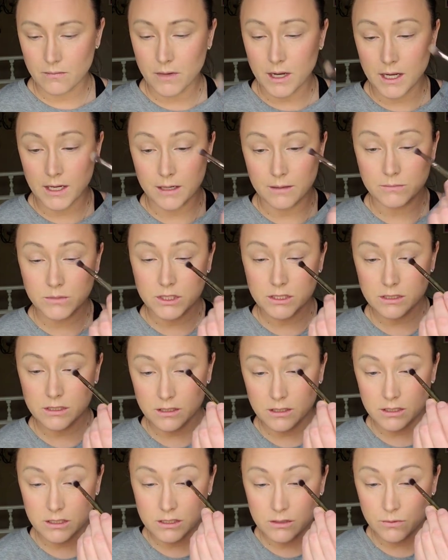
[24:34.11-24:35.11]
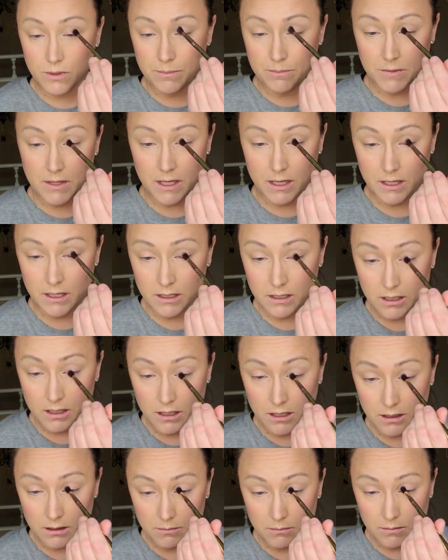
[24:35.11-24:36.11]
and I'm just gonna sweep that
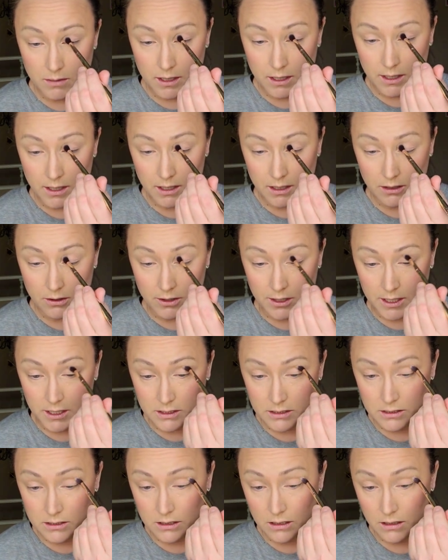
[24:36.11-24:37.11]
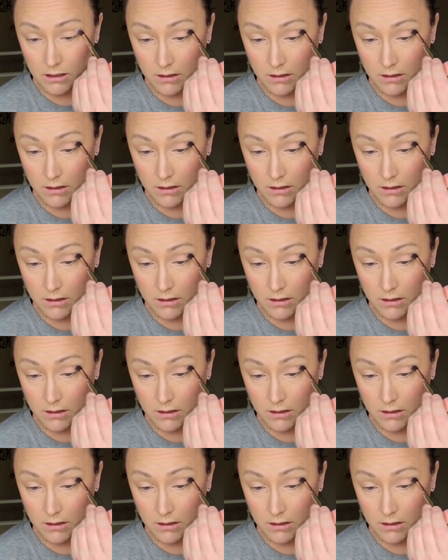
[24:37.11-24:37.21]
in my crease.